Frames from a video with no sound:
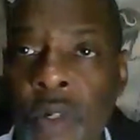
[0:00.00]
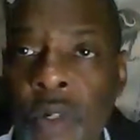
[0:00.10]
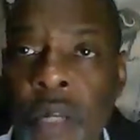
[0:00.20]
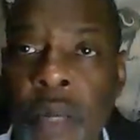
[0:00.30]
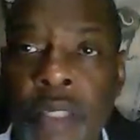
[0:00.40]

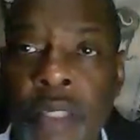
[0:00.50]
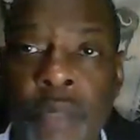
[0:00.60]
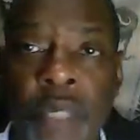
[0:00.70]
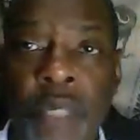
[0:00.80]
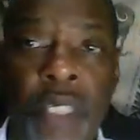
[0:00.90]
out to the
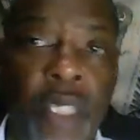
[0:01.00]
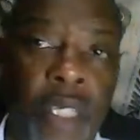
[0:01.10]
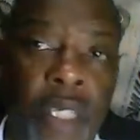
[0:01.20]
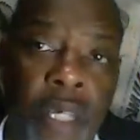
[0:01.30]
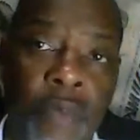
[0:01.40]
beach, then
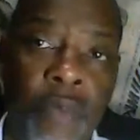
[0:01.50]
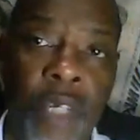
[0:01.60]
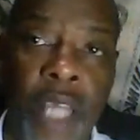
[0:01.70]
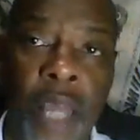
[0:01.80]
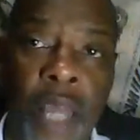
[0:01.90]
come for the
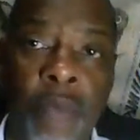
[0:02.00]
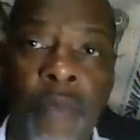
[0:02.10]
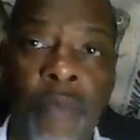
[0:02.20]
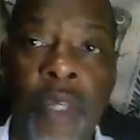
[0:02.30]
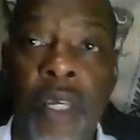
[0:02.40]
game,
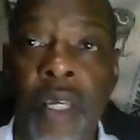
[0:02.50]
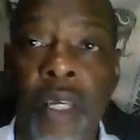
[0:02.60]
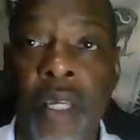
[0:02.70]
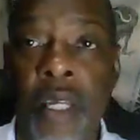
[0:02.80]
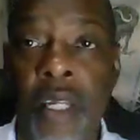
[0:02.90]

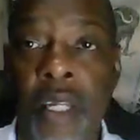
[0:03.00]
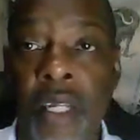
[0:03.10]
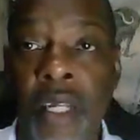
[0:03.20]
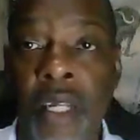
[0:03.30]
and then